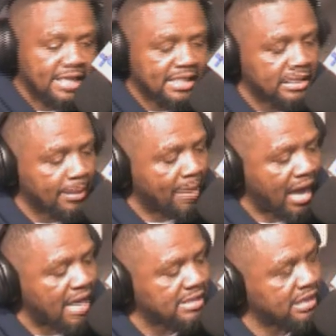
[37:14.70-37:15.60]
is the
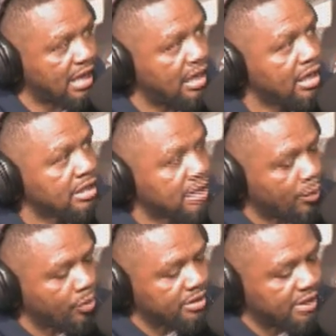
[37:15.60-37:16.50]
mindset that
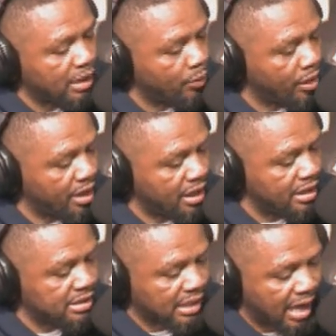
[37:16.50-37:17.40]
we're dealing with in
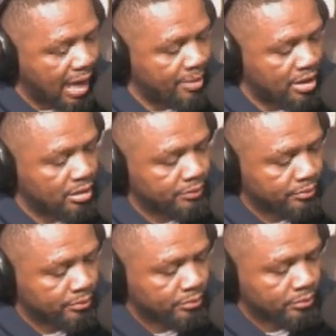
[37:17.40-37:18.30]
this climate.
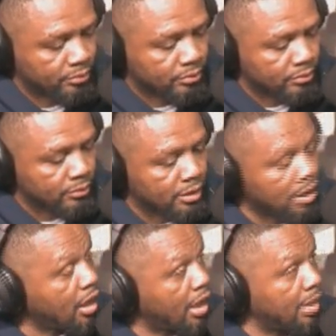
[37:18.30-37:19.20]

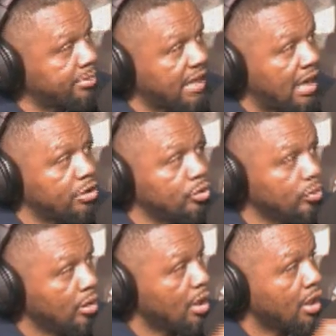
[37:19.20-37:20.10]
And I'm telling you,
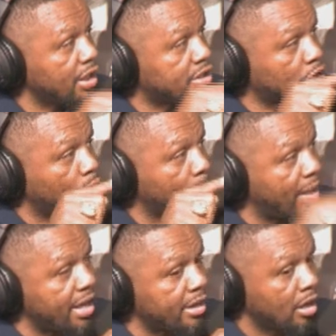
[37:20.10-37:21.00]
it's going to
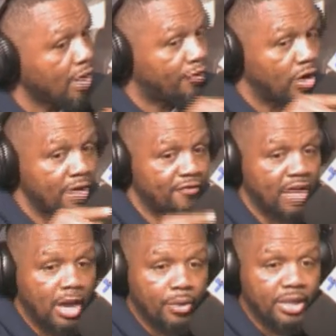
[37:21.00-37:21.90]
make for a
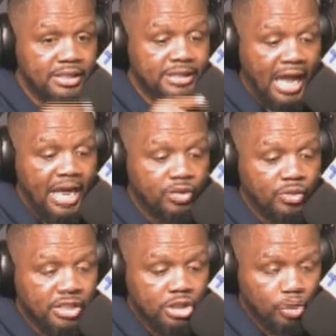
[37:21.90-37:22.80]
very
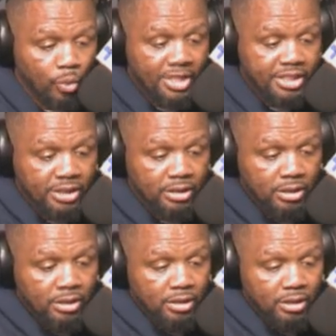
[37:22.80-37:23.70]
dangerous situation.
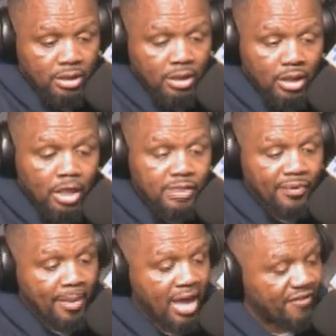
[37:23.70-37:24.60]
Because if a
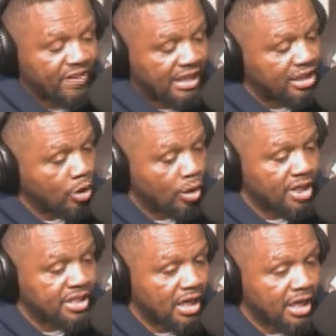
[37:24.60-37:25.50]
man feel like he's going to
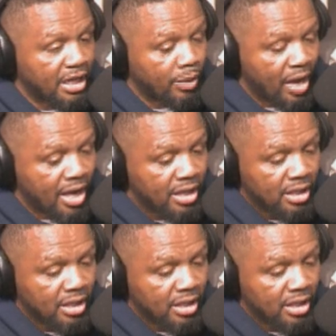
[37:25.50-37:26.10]
jail anyway,